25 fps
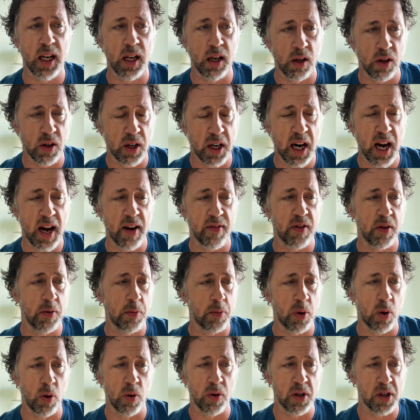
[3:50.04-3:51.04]
looking after the
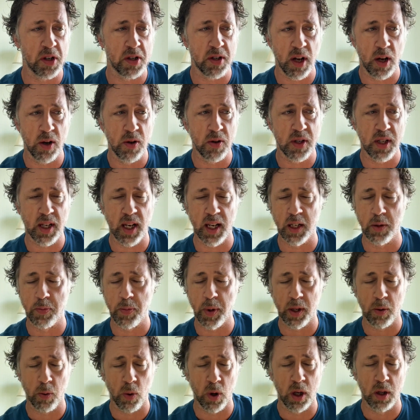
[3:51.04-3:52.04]
ball, just those things.
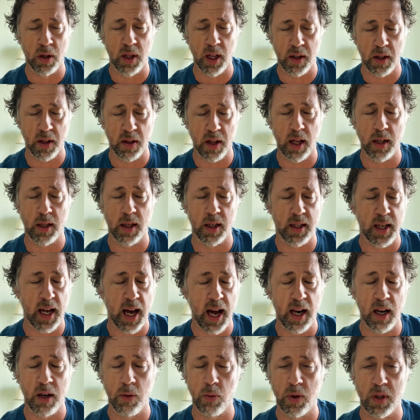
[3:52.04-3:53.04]
But what the
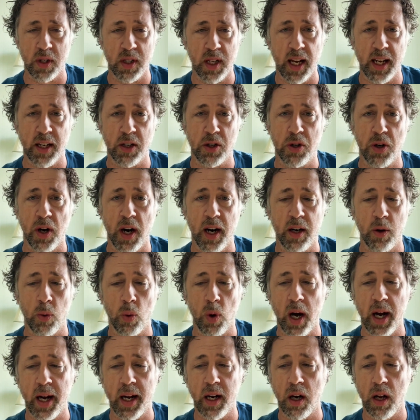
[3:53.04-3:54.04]
talent was there straight
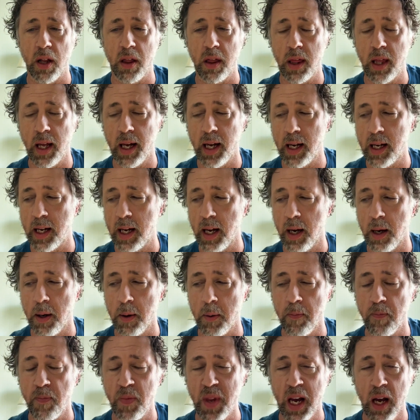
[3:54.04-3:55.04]
away, and I think
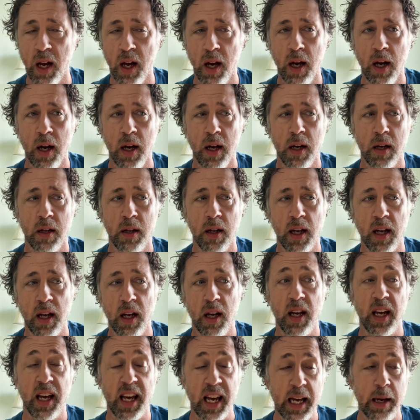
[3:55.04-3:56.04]

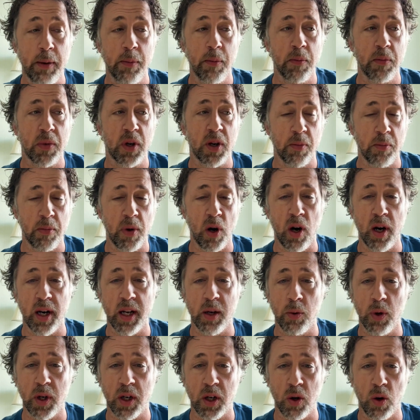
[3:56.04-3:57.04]
him
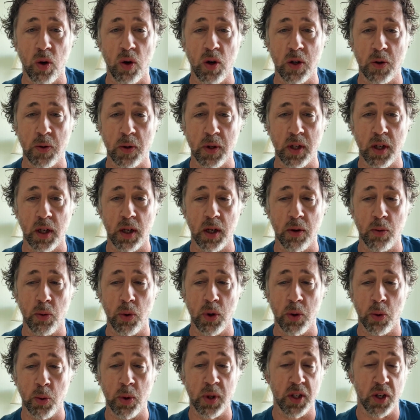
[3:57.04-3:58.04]
combining with Gorge was
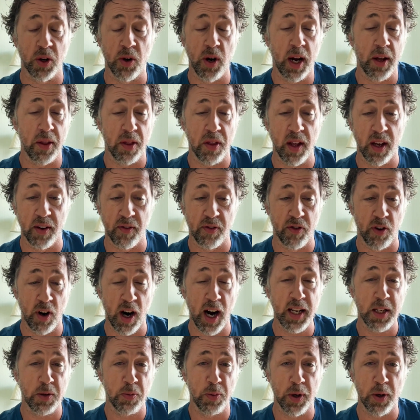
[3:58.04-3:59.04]
a great thing for
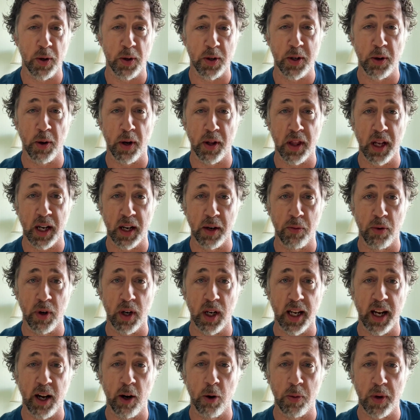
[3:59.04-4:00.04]
us. But also, I think it
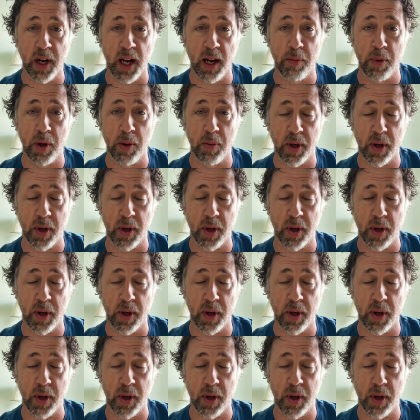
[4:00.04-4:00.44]
really helped Ebi